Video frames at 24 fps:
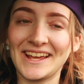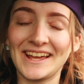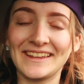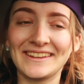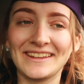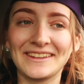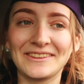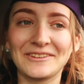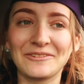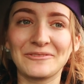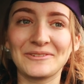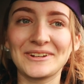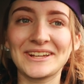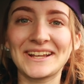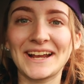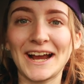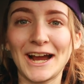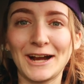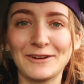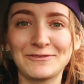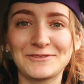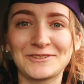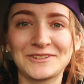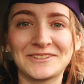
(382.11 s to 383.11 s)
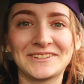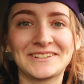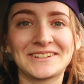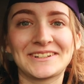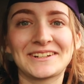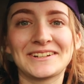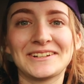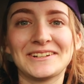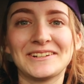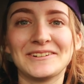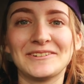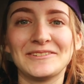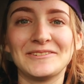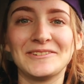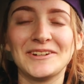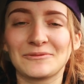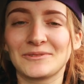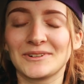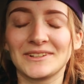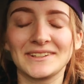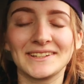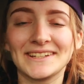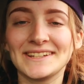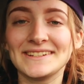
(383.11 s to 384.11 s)
And then the week after, they're gonna
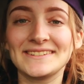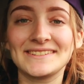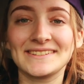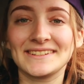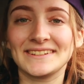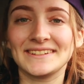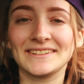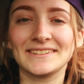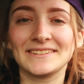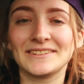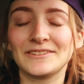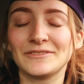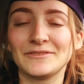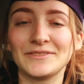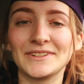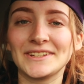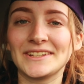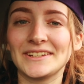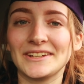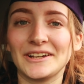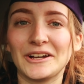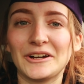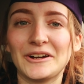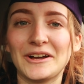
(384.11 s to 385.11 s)
release it, the video.